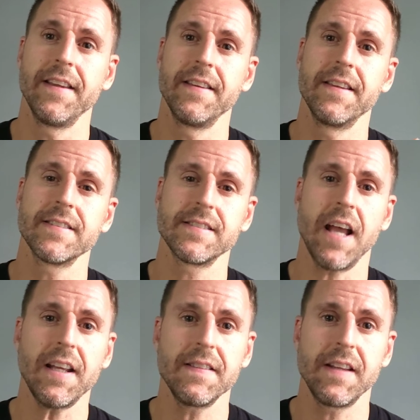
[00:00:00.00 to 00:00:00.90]
And then the
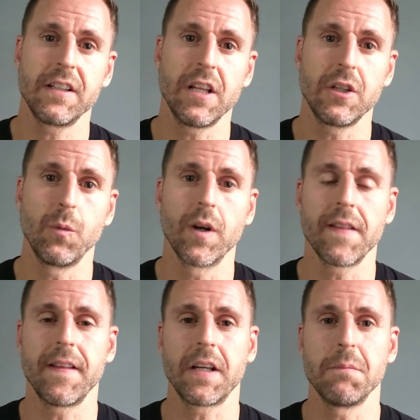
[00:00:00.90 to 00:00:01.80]
second thing that you want
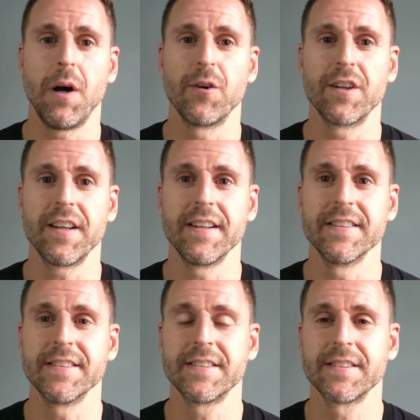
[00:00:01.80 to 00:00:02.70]
to think about
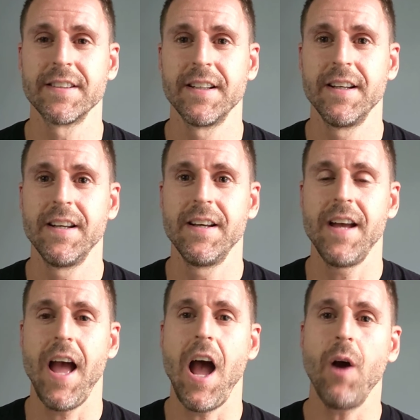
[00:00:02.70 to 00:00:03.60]
is
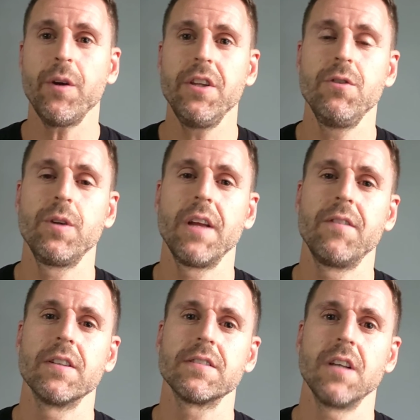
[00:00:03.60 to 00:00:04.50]
how can you
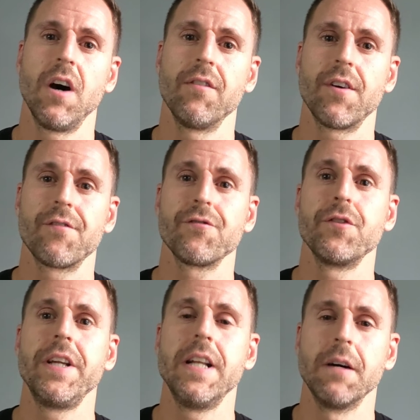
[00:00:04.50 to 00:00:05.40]
give yourself
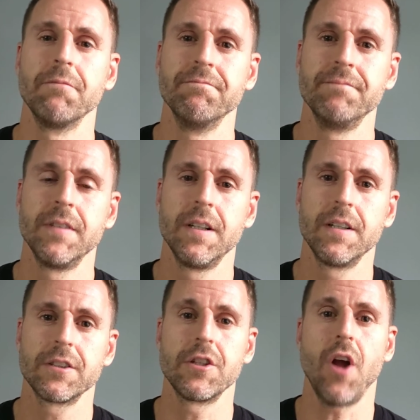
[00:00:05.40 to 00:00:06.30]
freedom
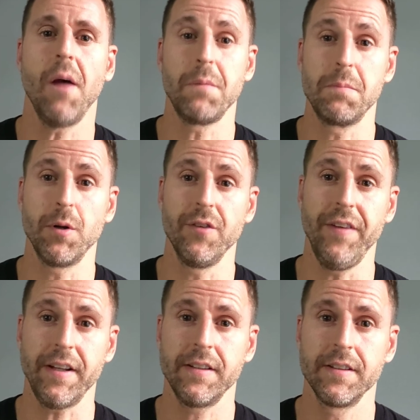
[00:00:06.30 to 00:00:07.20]
to not be
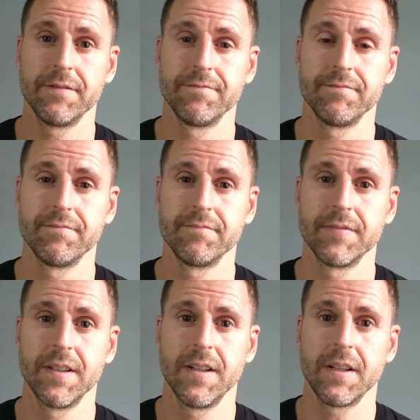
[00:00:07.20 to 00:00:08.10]
perfect?
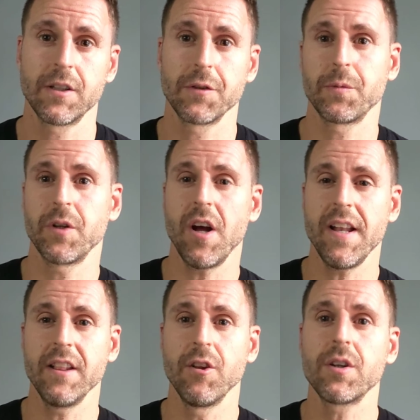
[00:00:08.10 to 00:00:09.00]
Because we're
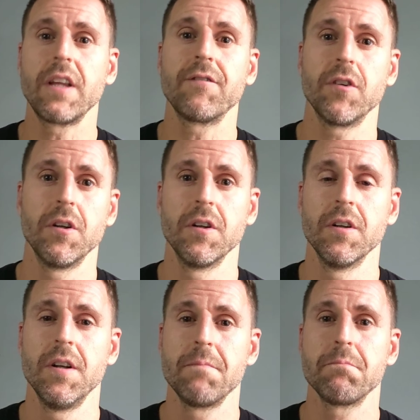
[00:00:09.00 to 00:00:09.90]
not looking
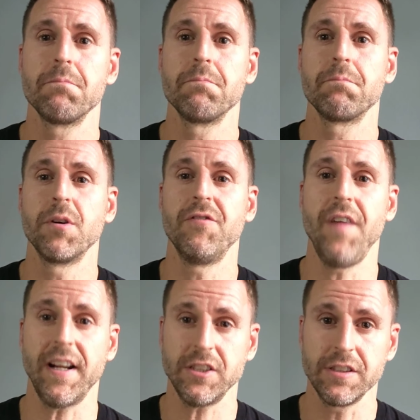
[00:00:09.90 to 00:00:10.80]
for
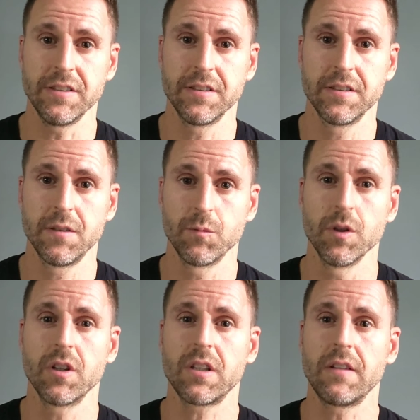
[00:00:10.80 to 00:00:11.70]
perfection,
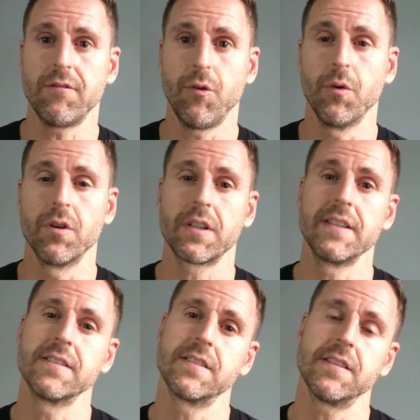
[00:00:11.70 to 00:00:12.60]
we're looking for
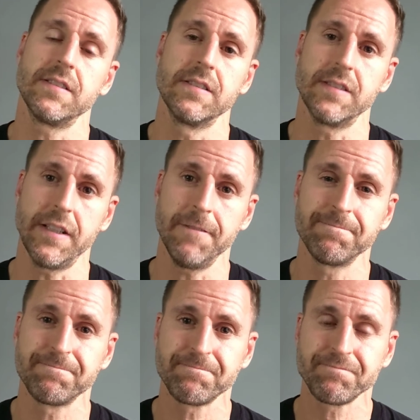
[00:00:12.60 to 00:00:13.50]
consistency.